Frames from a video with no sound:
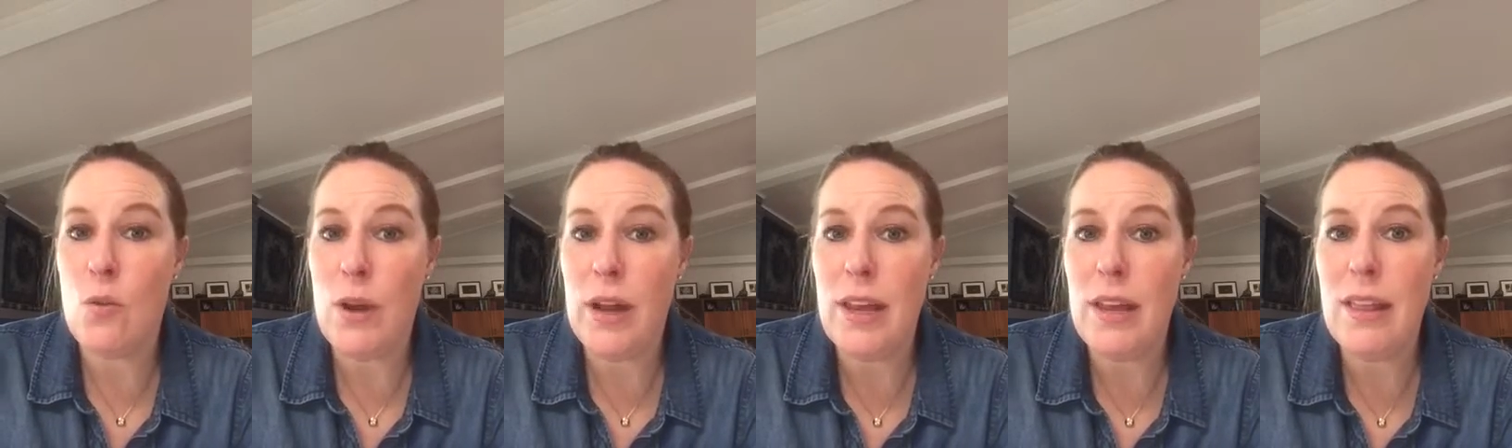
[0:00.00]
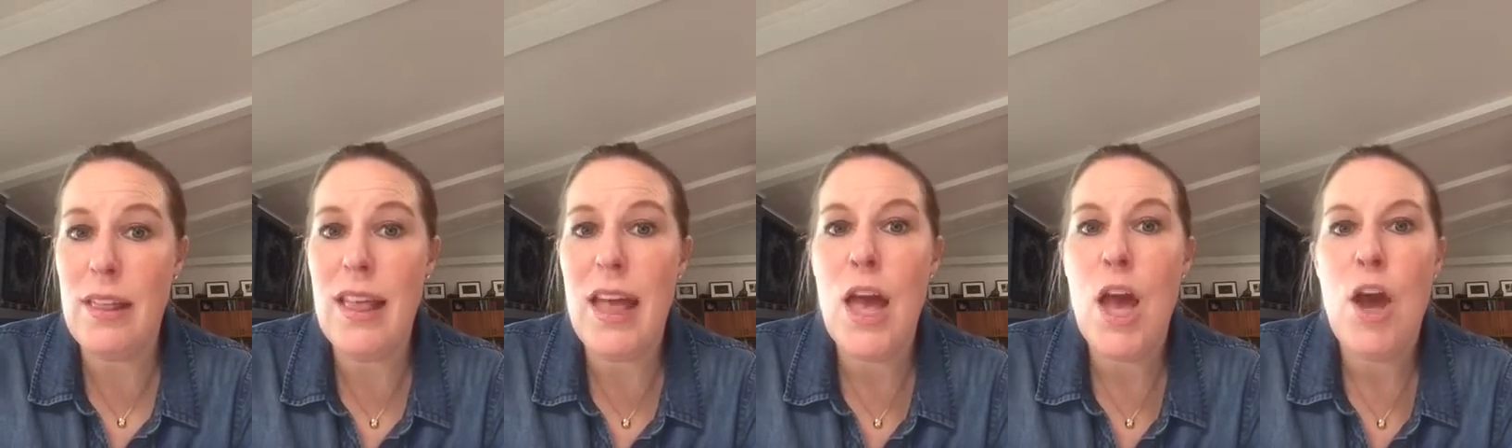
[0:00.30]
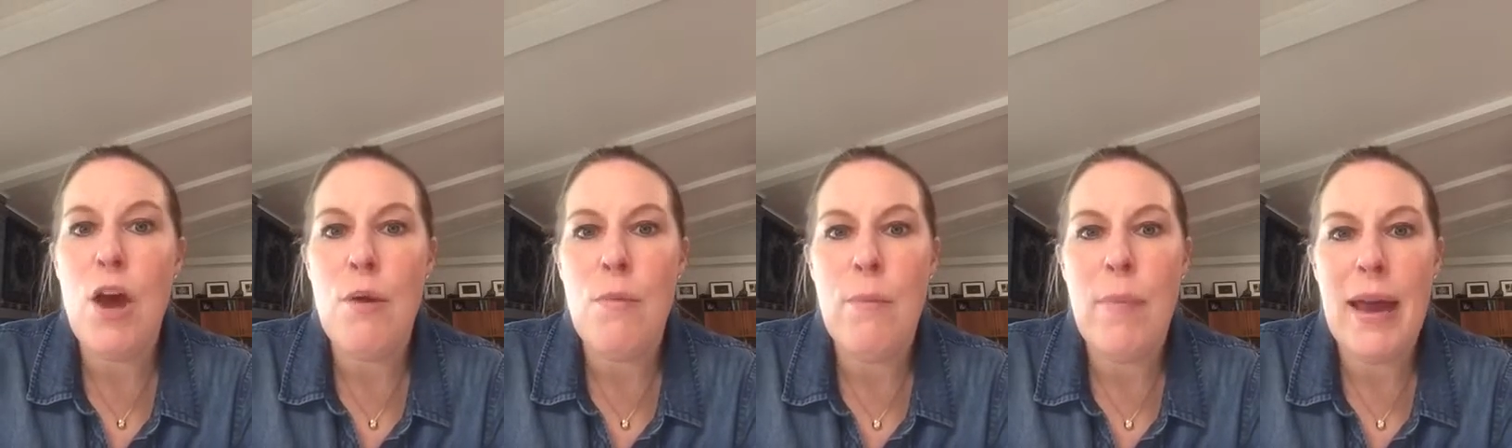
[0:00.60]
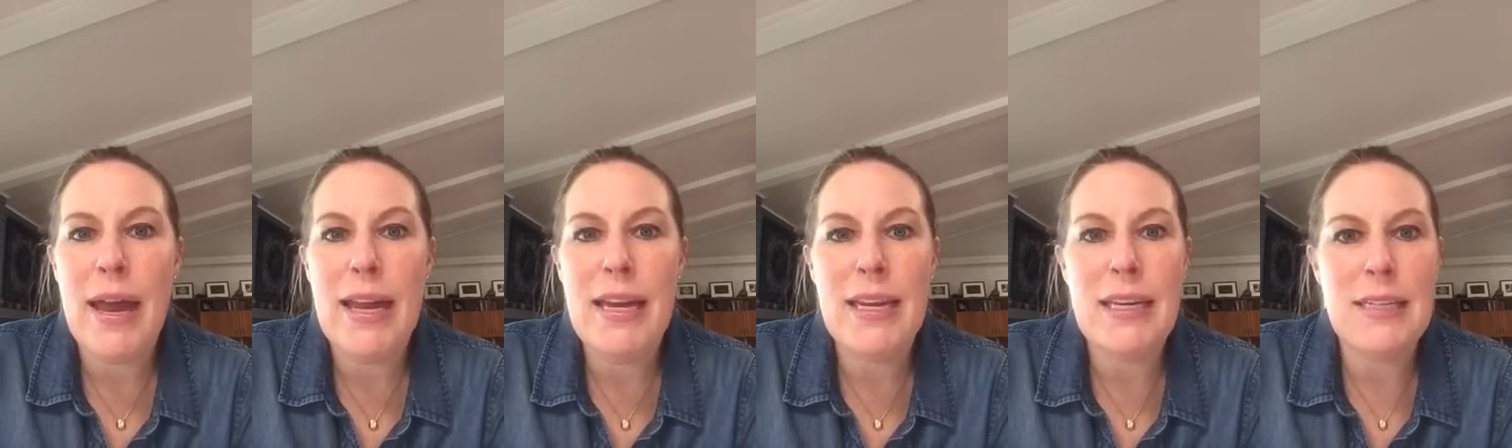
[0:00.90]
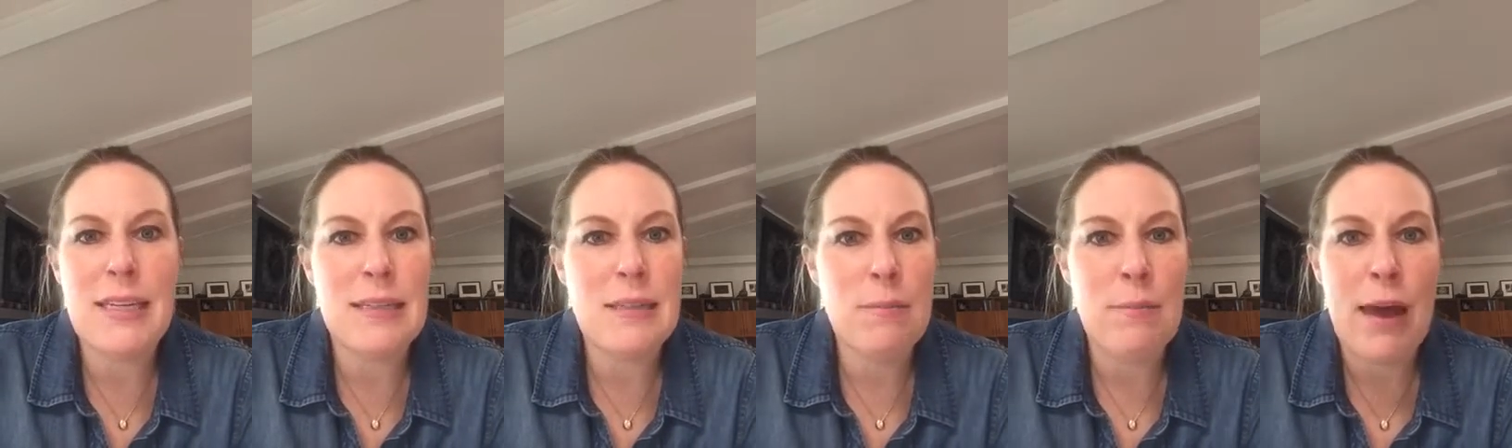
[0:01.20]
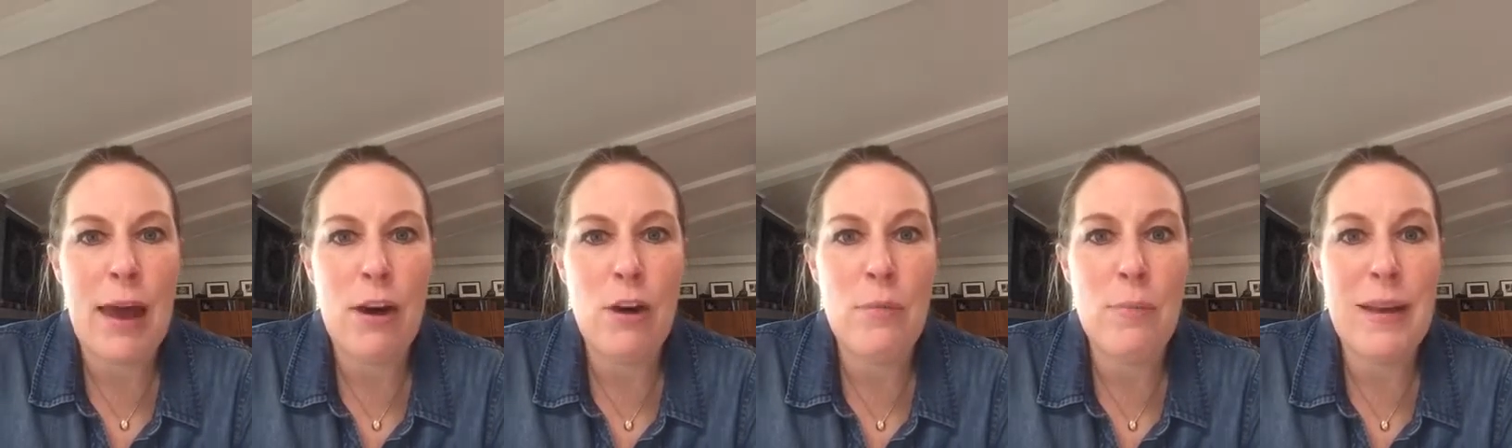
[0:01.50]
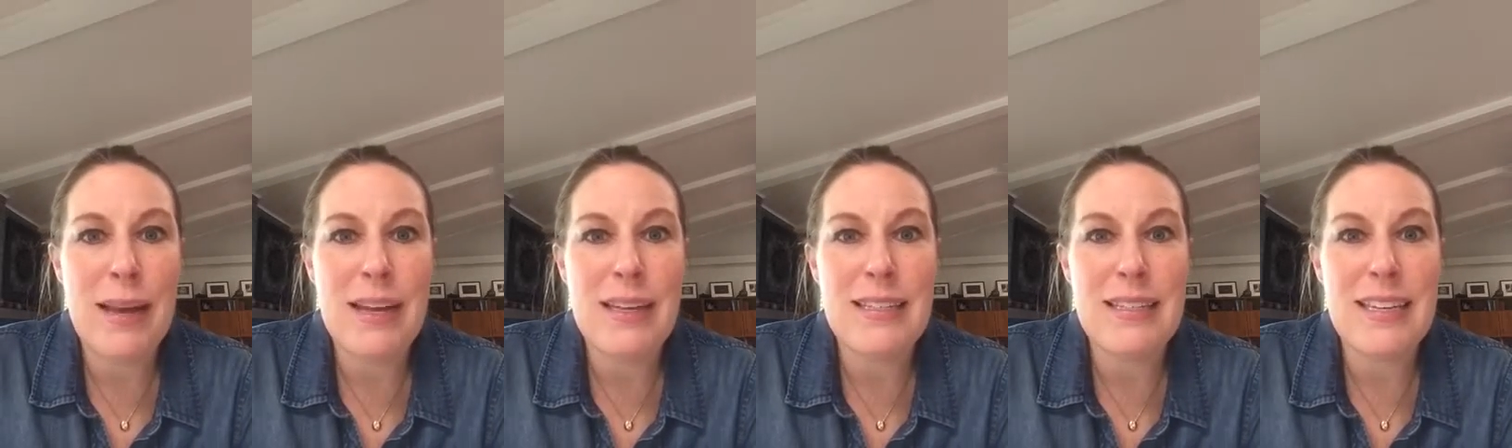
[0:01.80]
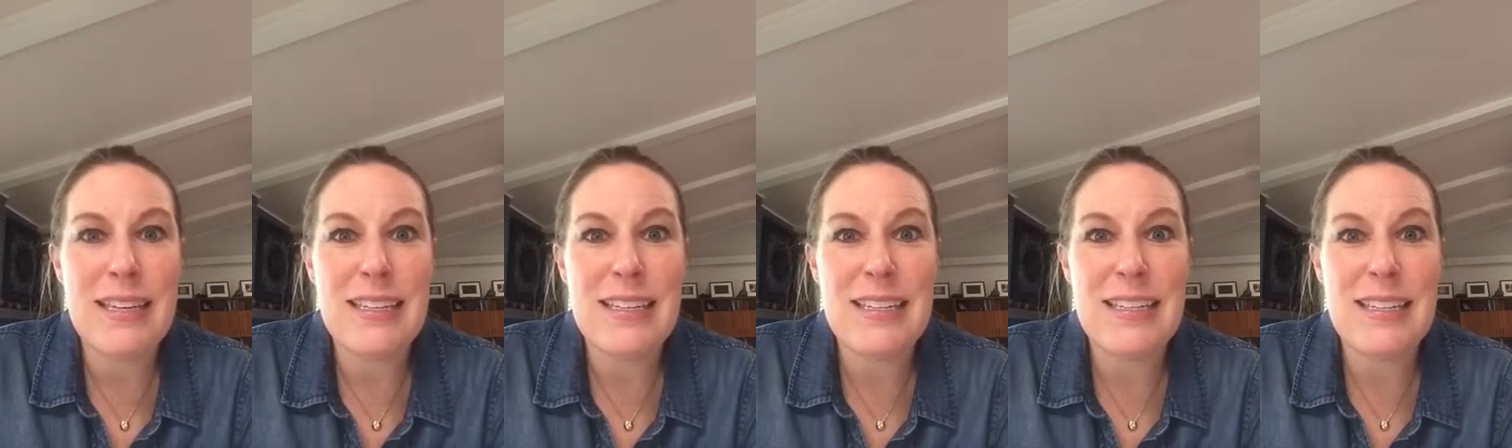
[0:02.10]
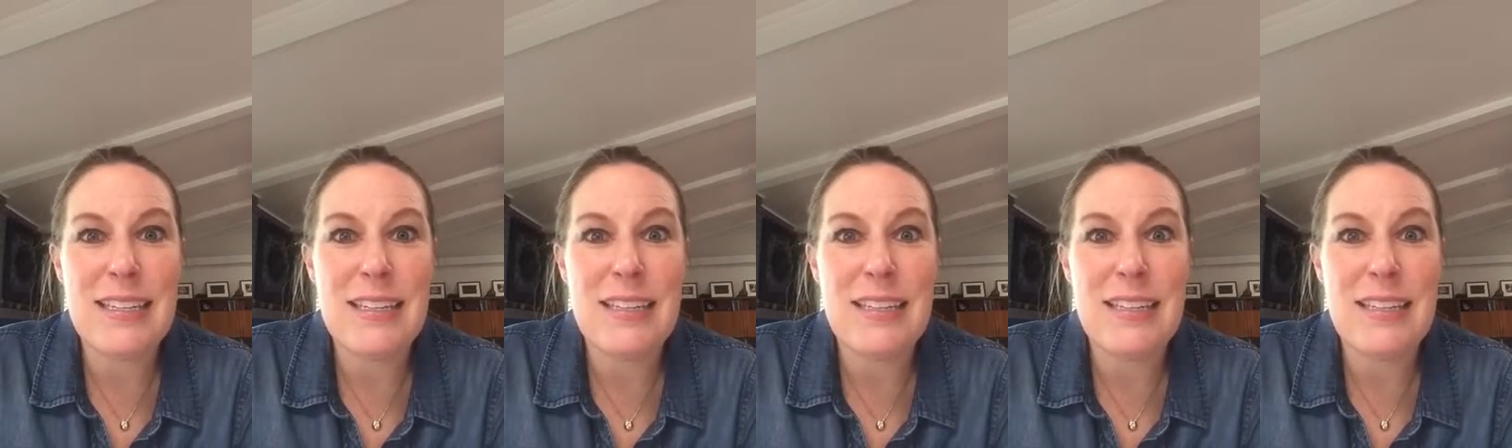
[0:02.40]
oil, but it doesn't matter because it